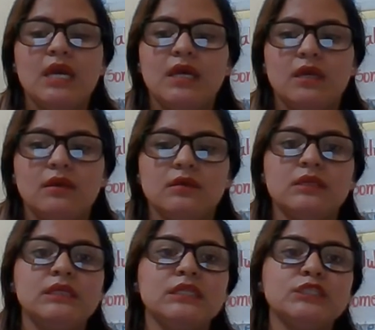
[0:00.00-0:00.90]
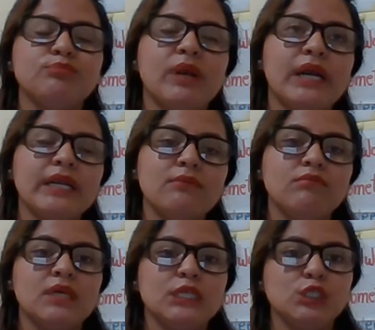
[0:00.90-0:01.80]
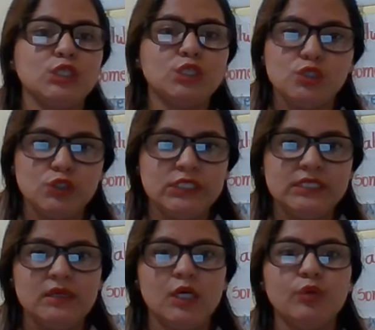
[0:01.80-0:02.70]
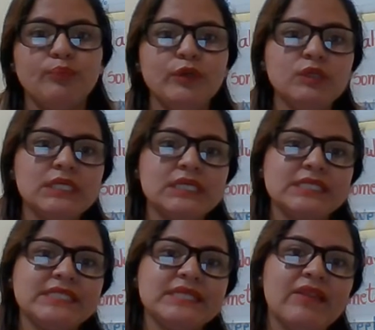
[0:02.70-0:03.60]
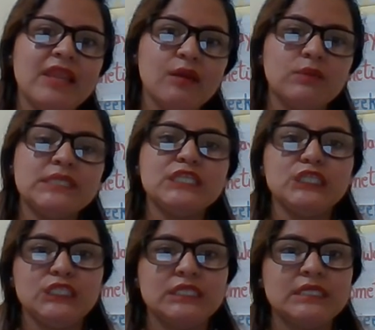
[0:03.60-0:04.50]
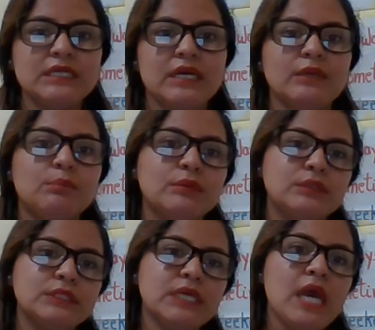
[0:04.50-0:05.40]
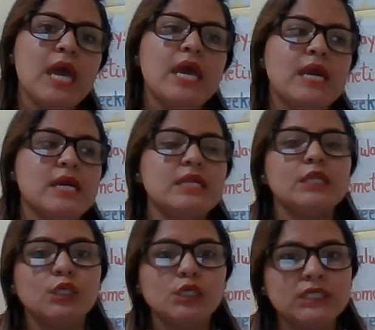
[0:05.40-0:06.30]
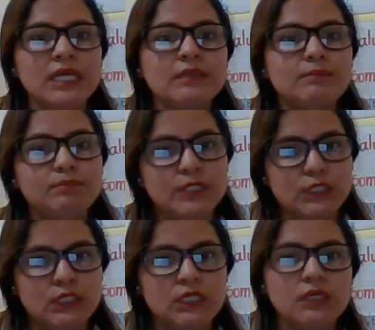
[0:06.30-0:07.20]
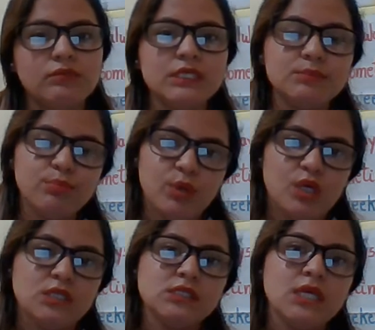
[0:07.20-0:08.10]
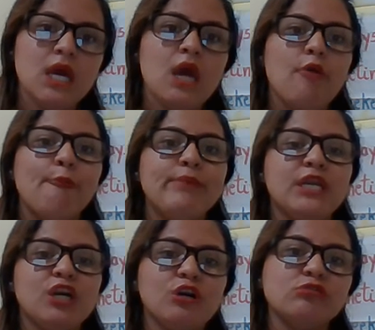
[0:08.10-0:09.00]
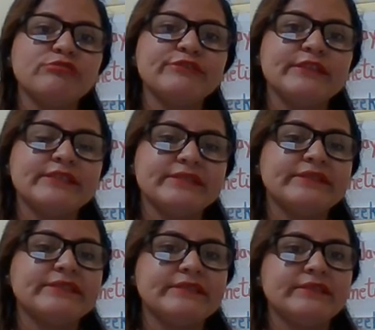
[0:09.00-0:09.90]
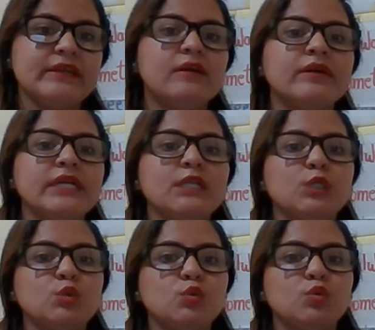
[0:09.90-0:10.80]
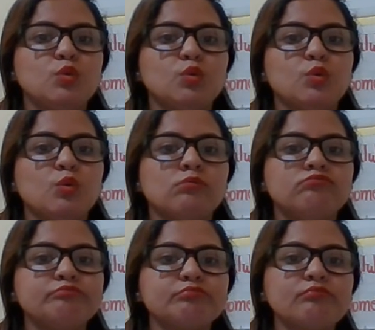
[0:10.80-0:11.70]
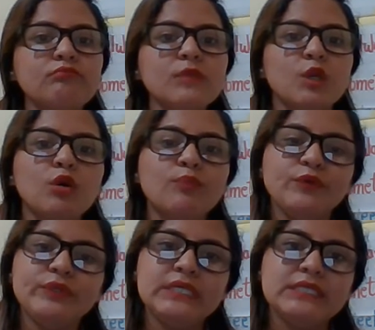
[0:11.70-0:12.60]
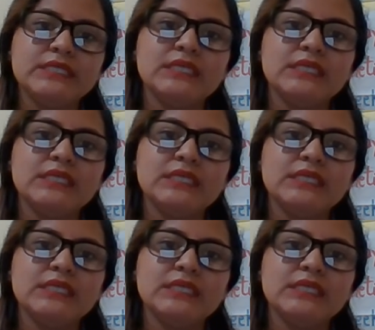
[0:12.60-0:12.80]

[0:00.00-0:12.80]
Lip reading: In this part, methodology, communicative language I put, and total physical response, because it's necessary to communicative